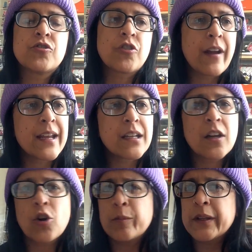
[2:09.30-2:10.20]
trainer
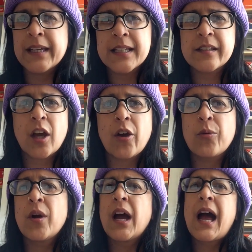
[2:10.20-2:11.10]
a couple of years
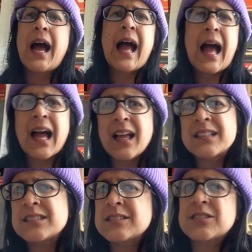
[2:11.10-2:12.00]
ago.
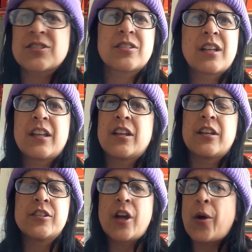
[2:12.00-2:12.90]
And,
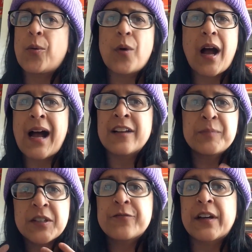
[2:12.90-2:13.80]
you know,
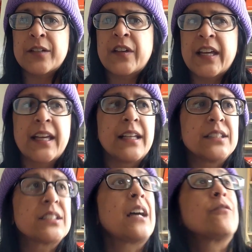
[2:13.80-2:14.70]
I've been a fan of
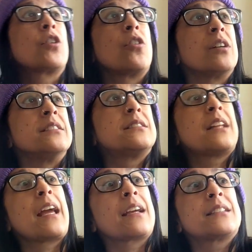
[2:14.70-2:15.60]
his. I've got his
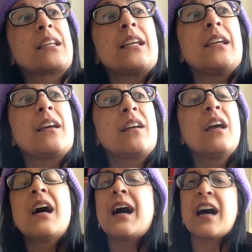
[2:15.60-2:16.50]
decks here.
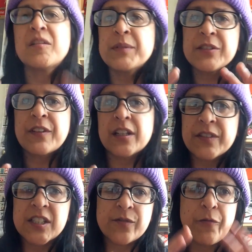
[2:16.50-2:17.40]
I've been a fan of
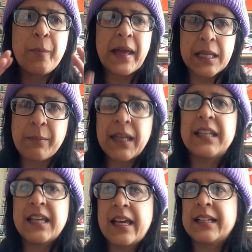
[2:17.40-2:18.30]
his for many
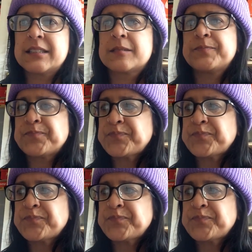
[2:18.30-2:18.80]
years.